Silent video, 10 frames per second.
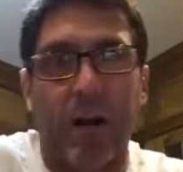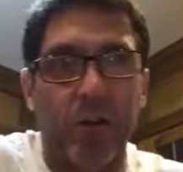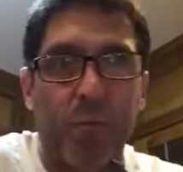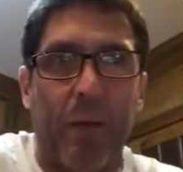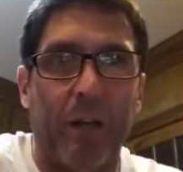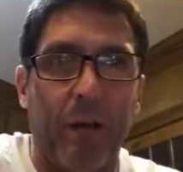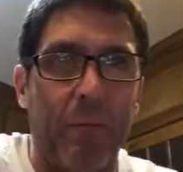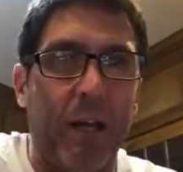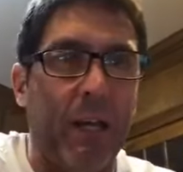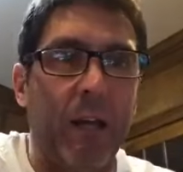around. It's probably
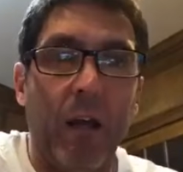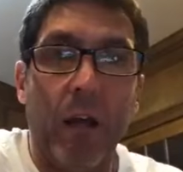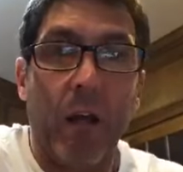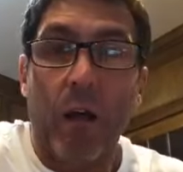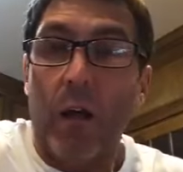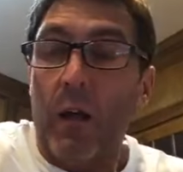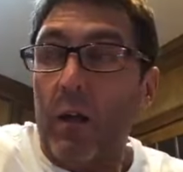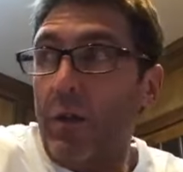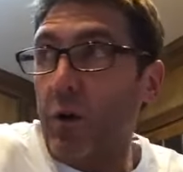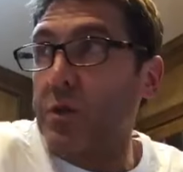going to be
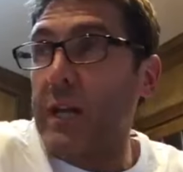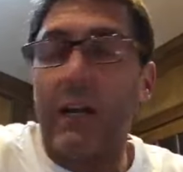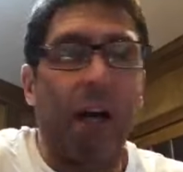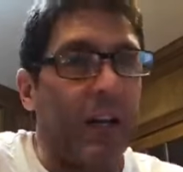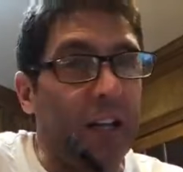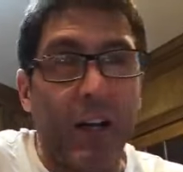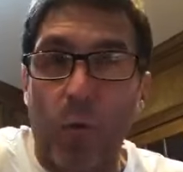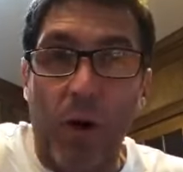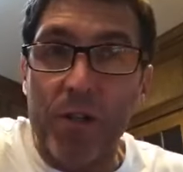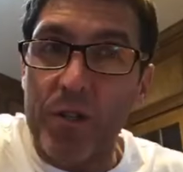Thursday, kind of
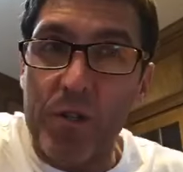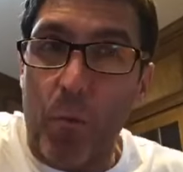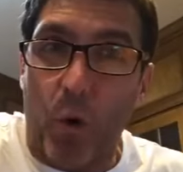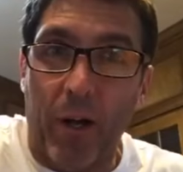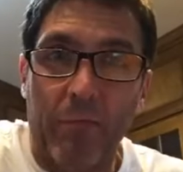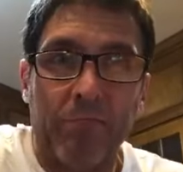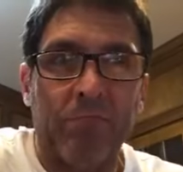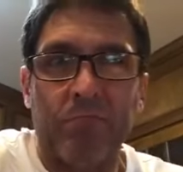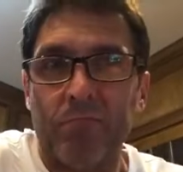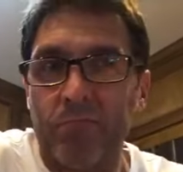like it was this morning.
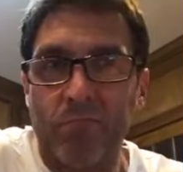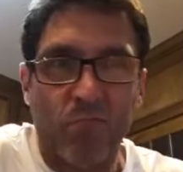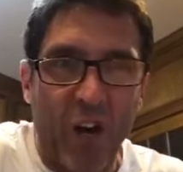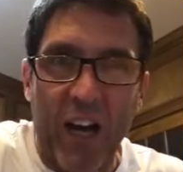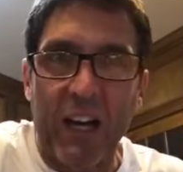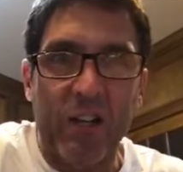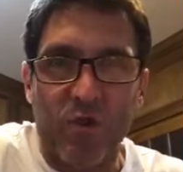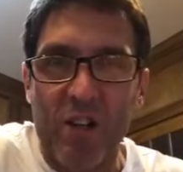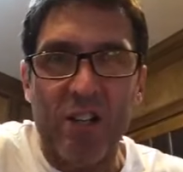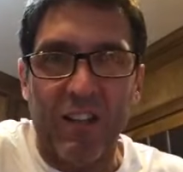
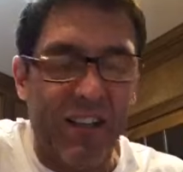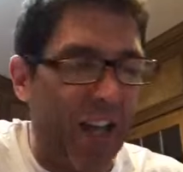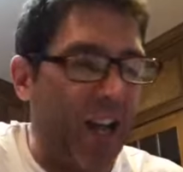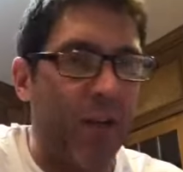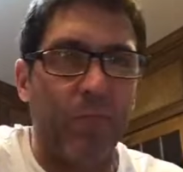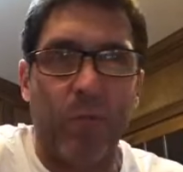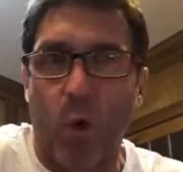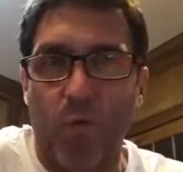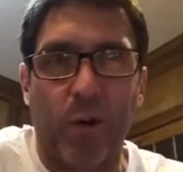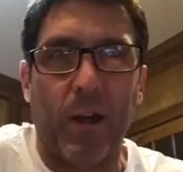Rainy, drizzly, damp,
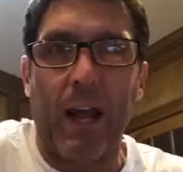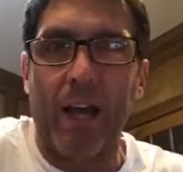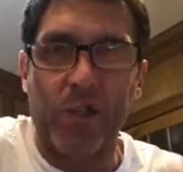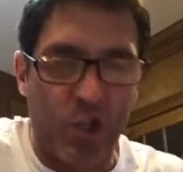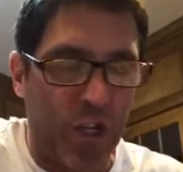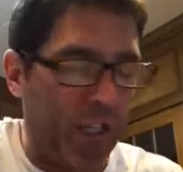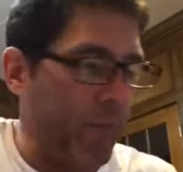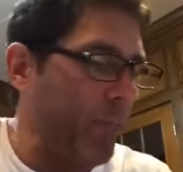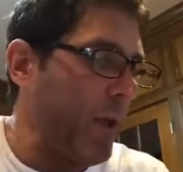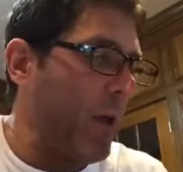overcast,
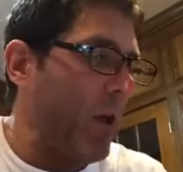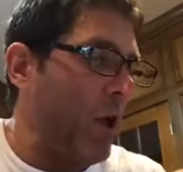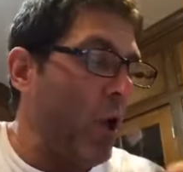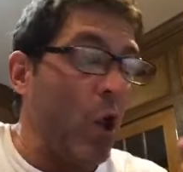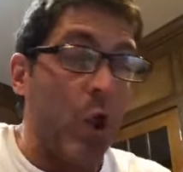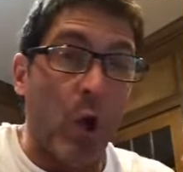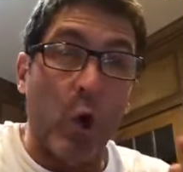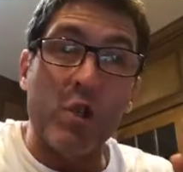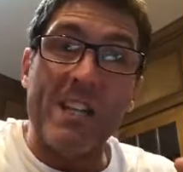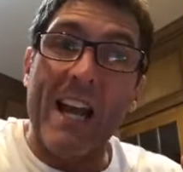chilly.
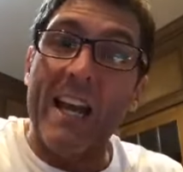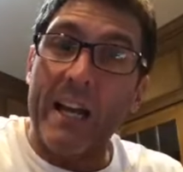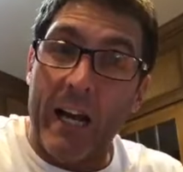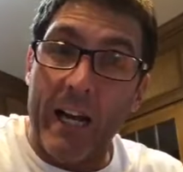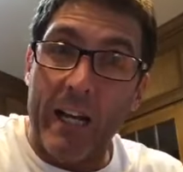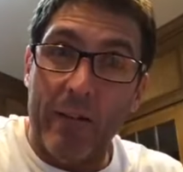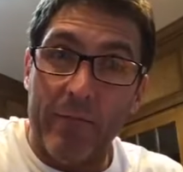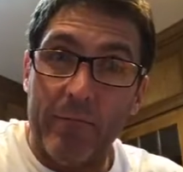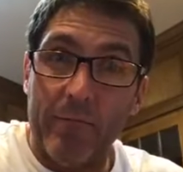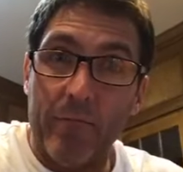Thursday
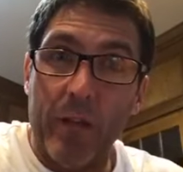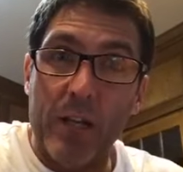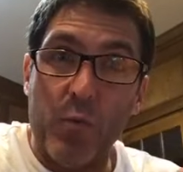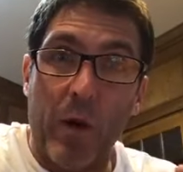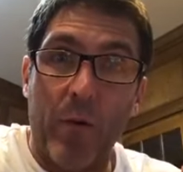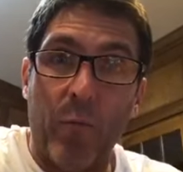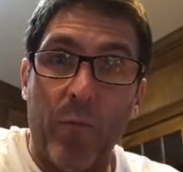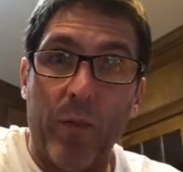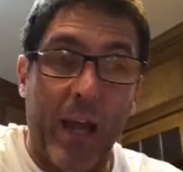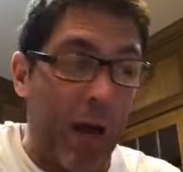night is
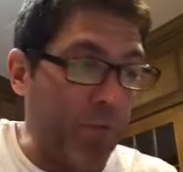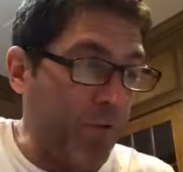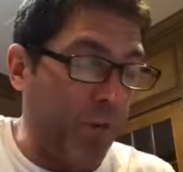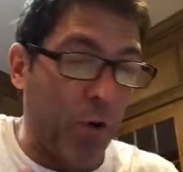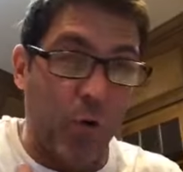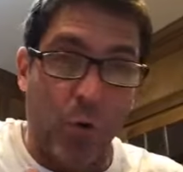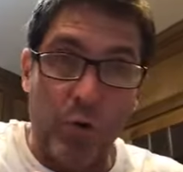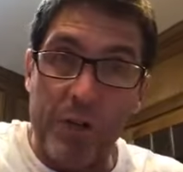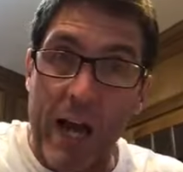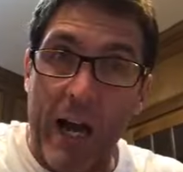when the atmosphere
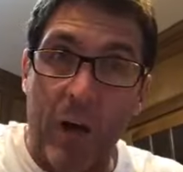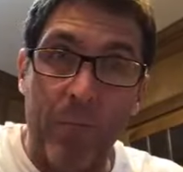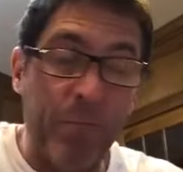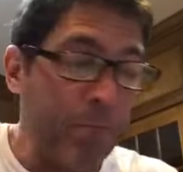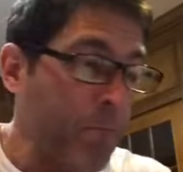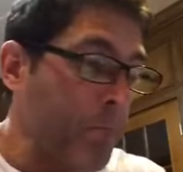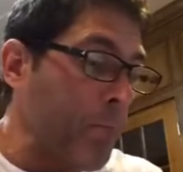cools down,